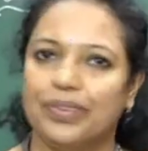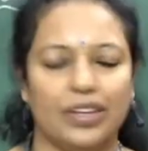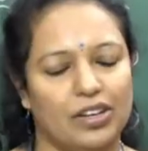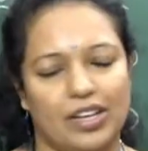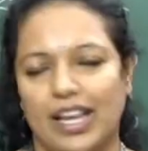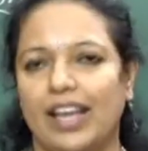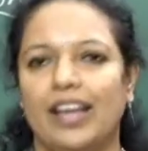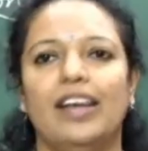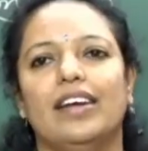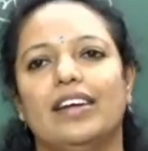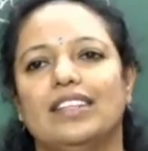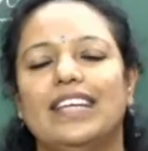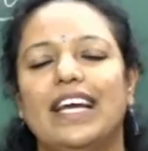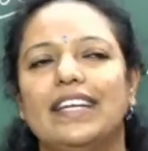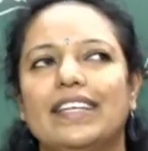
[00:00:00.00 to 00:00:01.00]
Okay,
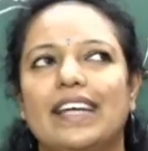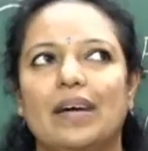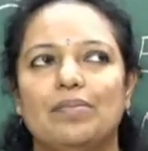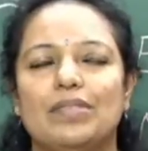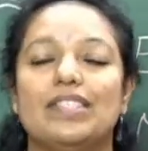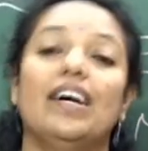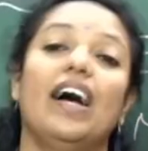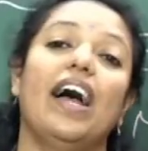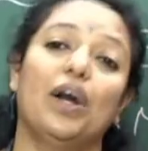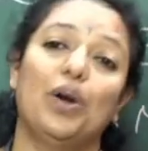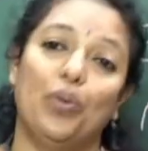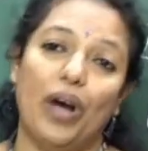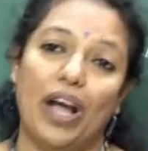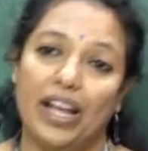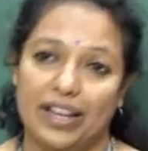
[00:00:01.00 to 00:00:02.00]
then comes the
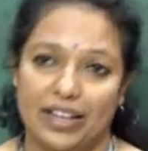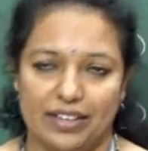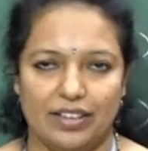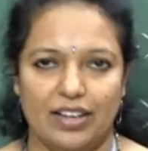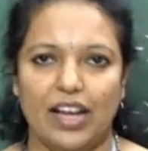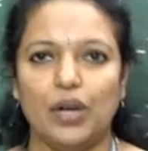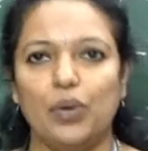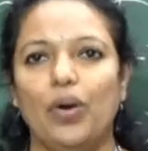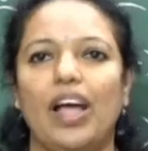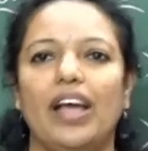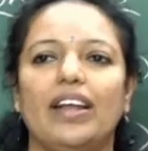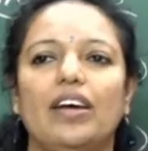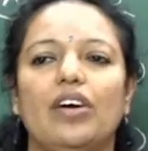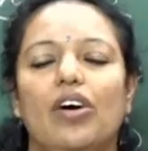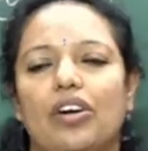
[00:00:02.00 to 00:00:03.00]
acquirer.
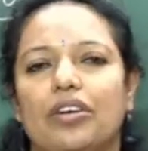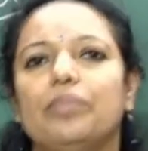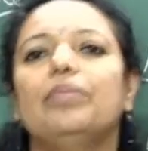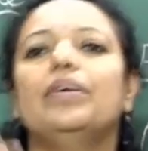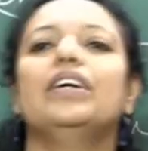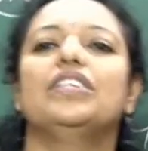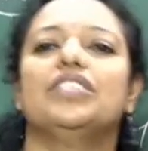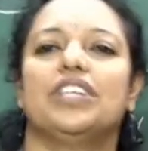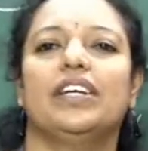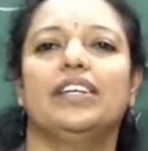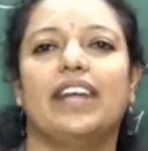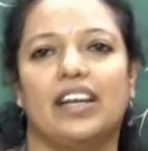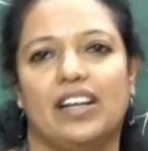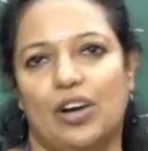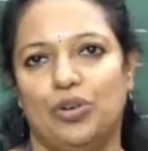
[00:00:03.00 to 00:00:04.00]
Acquirer or merchant
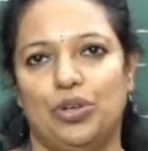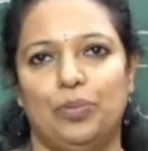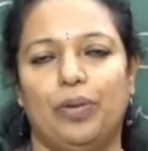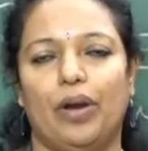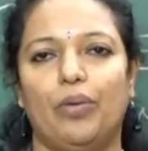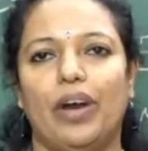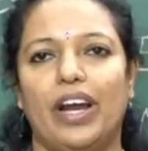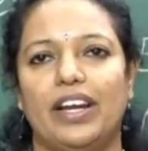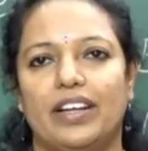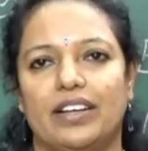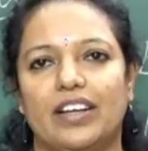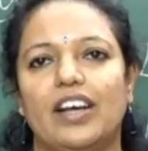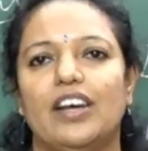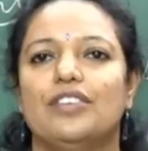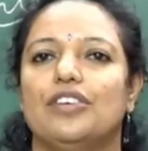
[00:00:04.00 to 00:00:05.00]
account provider.
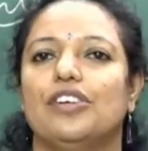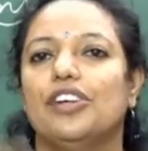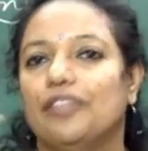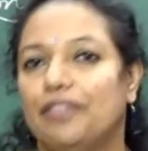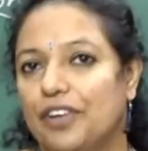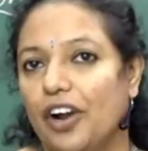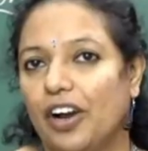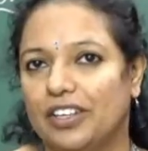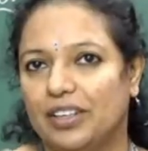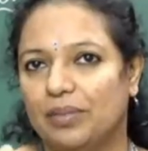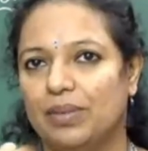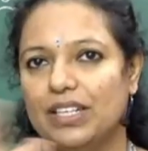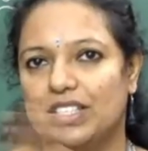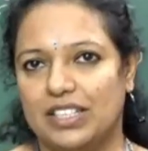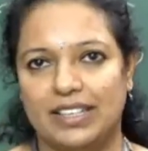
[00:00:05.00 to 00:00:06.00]
So if you are the
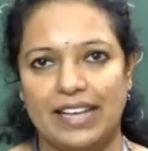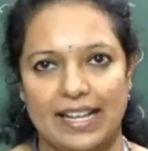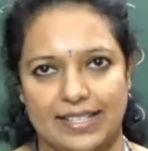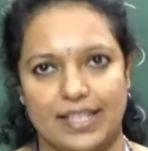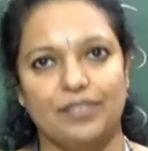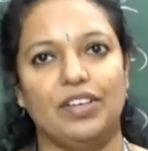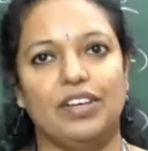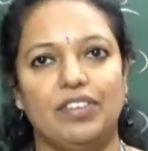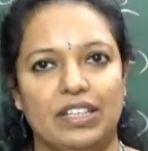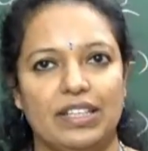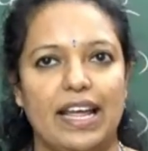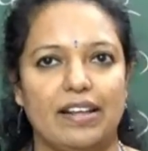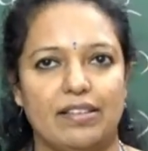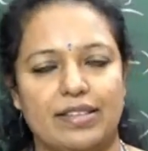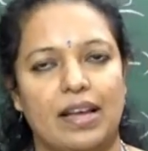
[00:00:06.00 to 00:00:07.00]
merchant, as I have given
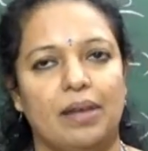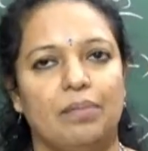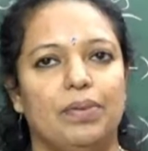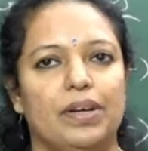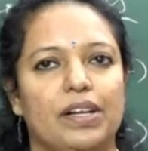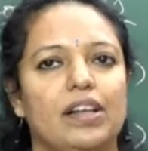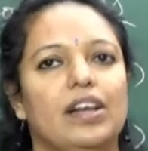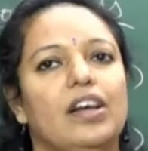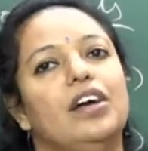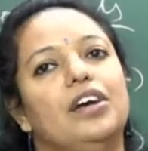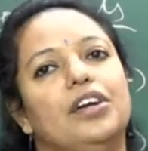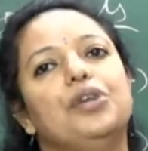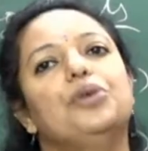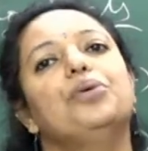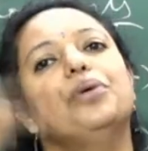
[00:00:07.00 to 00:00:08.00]
the example,
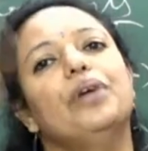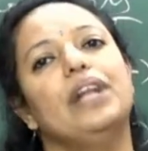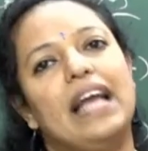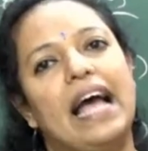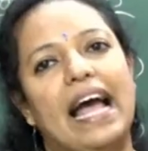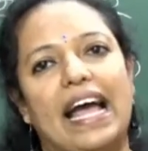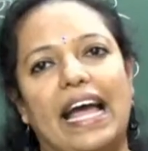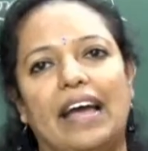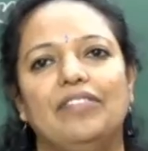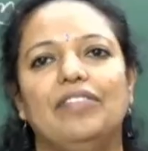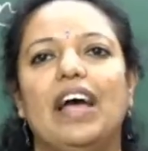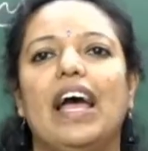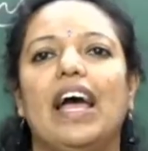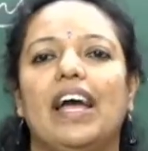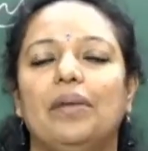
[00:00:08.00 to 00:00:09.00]
you will have
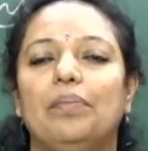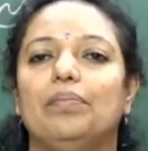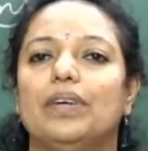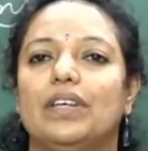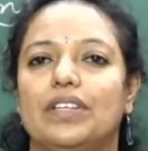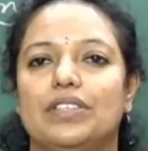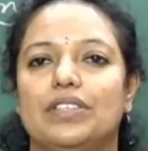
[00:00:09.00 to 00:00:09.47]
an